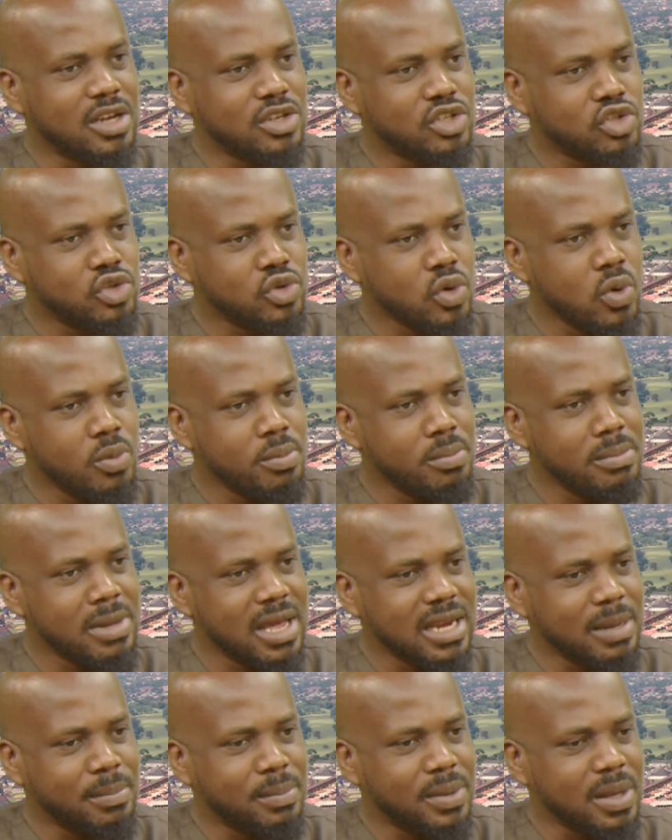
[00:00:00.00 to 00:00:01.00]
there's so
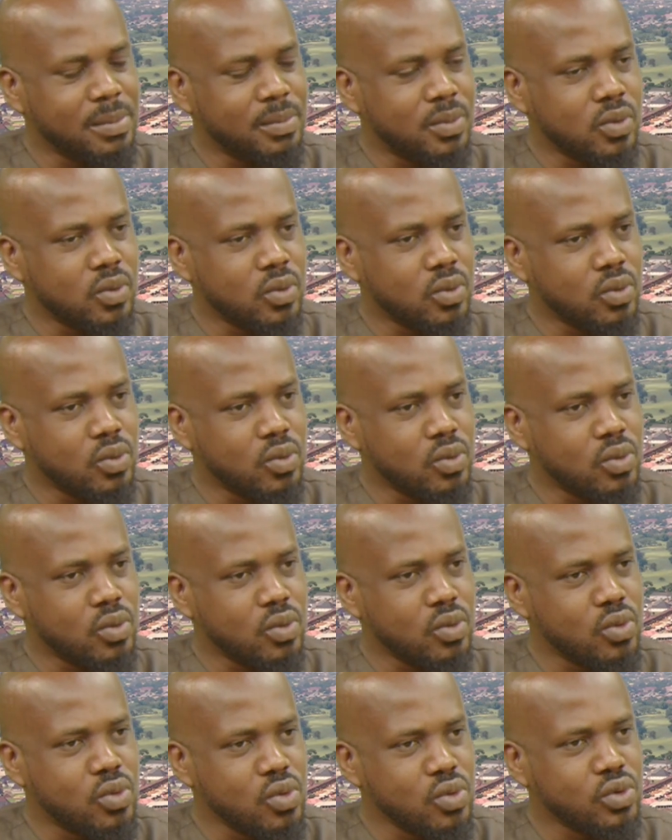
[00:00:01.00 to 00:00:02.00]
many people
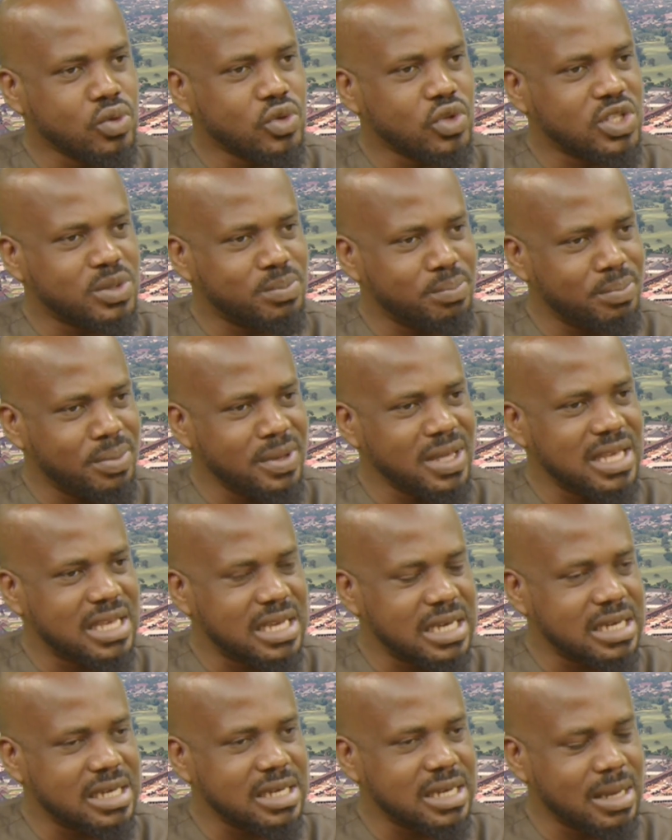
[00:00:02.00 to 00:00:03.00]
who
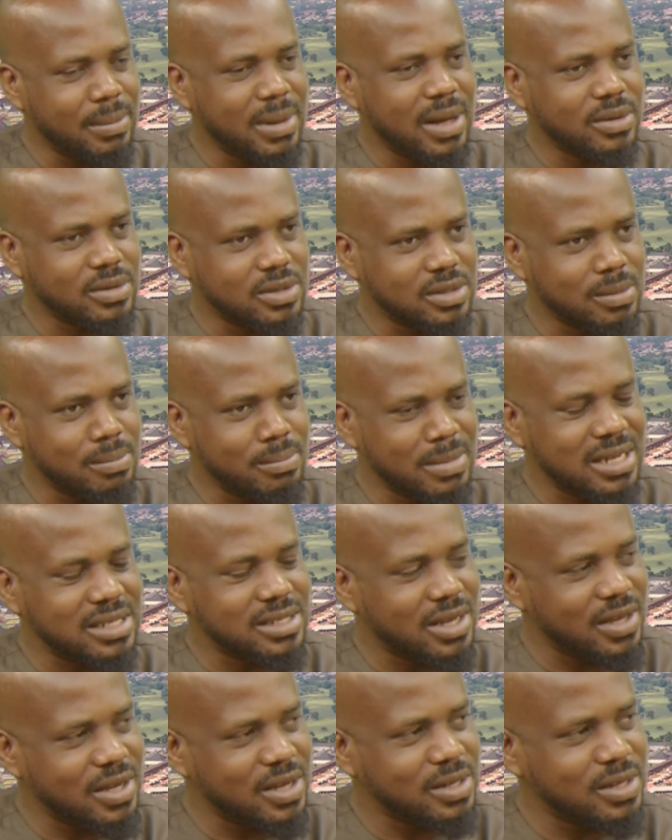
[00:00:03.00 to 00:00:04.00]
speak about
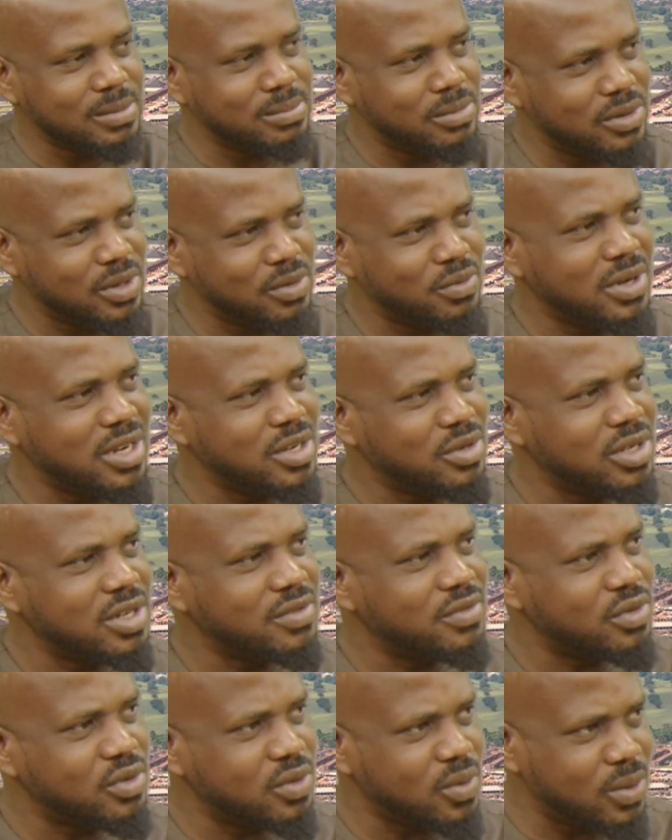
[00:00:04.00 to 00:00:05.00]
mental health, but they really don't
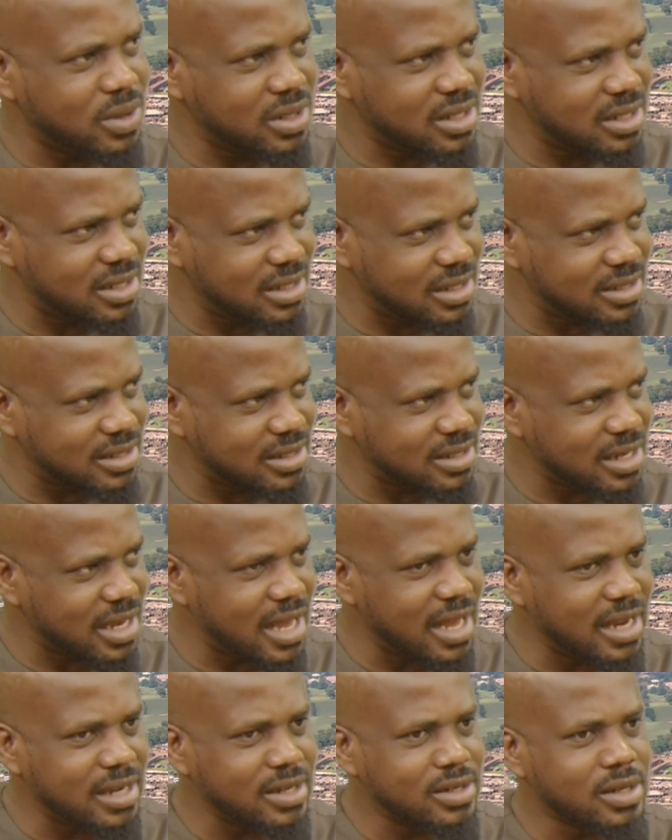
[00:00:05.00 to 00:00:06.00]
even know what it is.
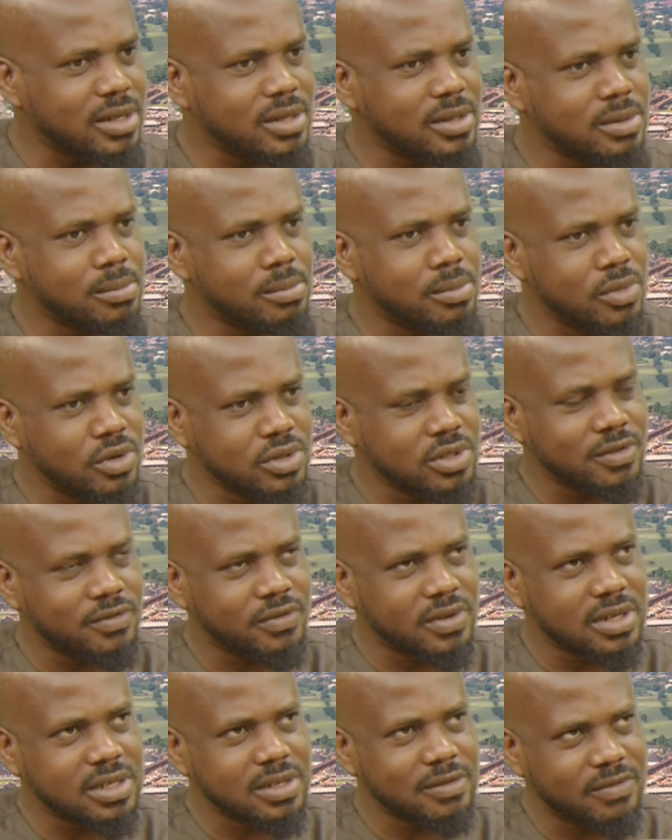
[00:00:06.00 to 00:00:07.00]
And most
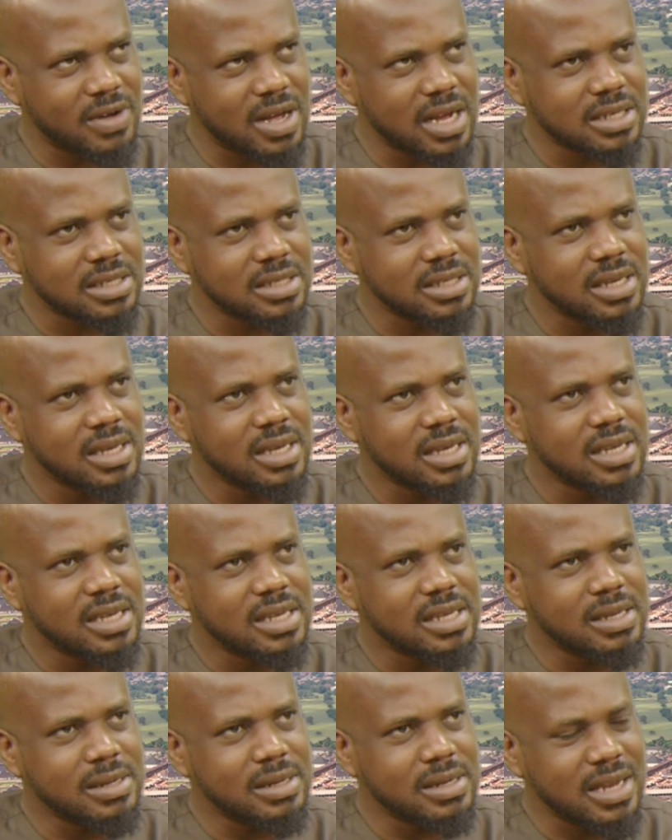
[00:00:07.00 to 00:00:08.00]
of it, in fact,
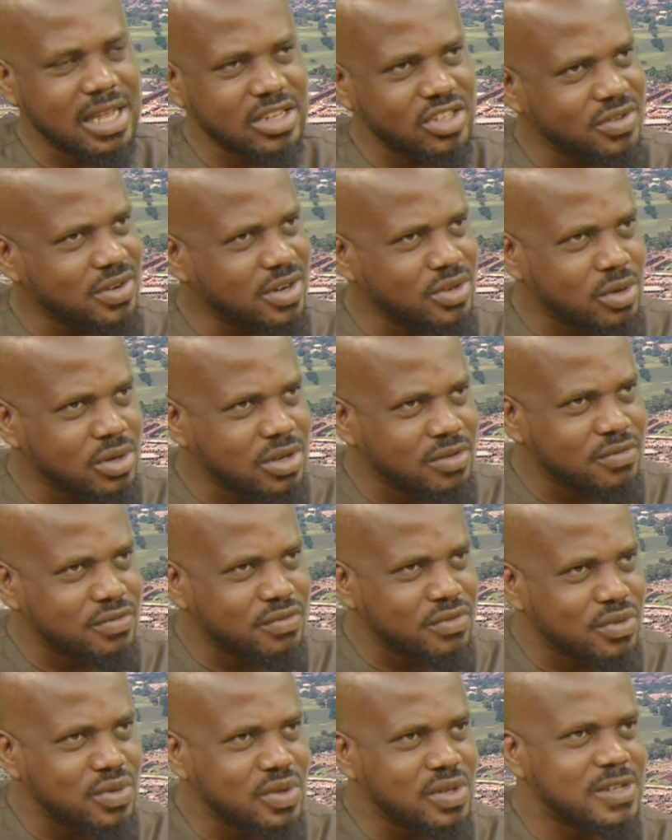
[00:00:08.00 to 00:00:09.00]
Nigeria don't
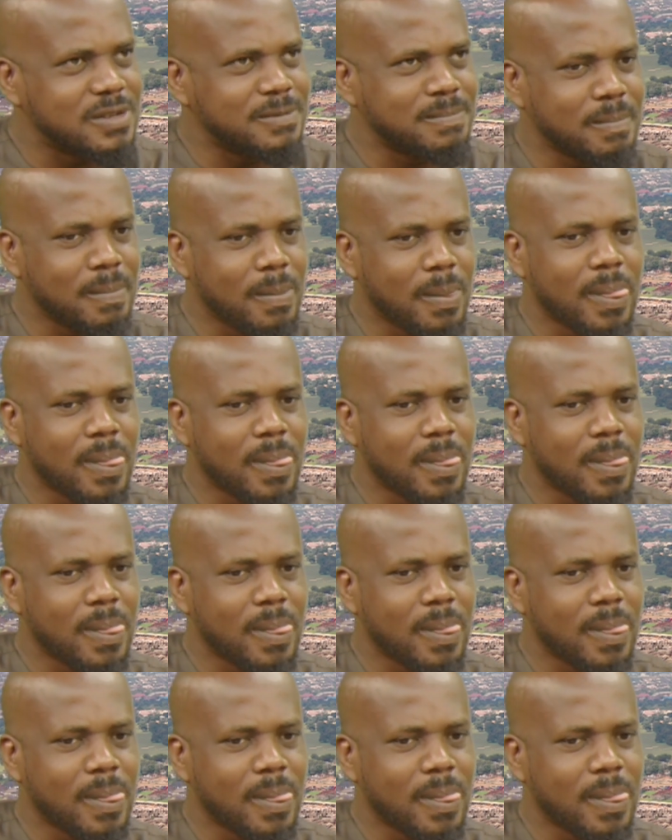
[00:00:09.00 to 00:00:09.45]
even